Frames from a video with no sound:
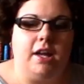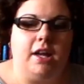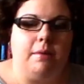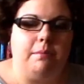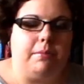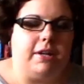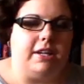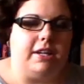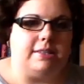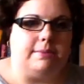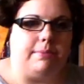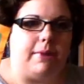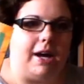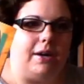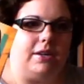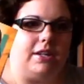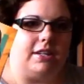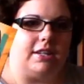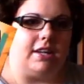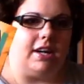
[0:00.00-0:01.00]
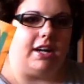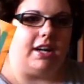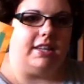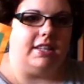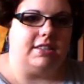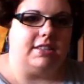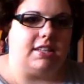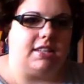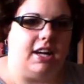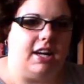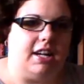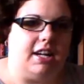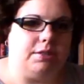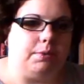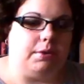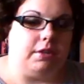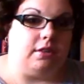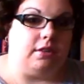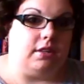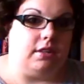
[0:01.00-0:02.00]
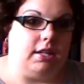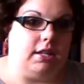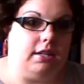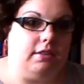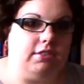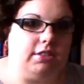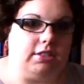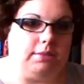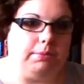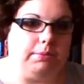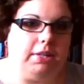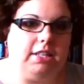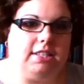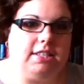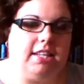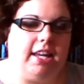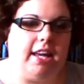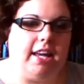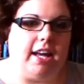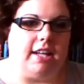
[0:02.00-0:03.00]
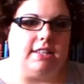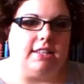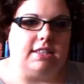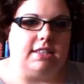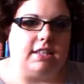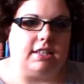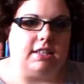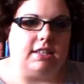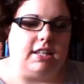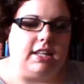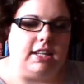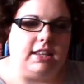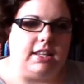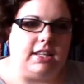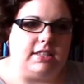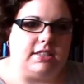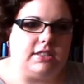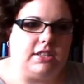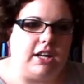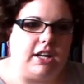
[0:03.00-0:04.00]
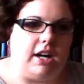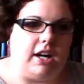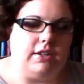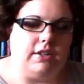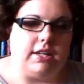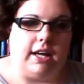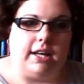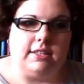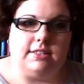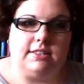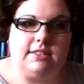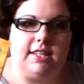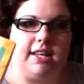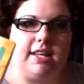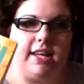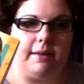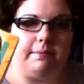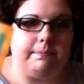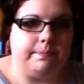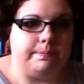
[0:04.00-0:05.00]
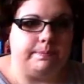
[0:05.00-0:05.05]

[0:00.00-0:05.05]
But it's about a guy that's cursed with invisibility, and suddenly this girl can see him,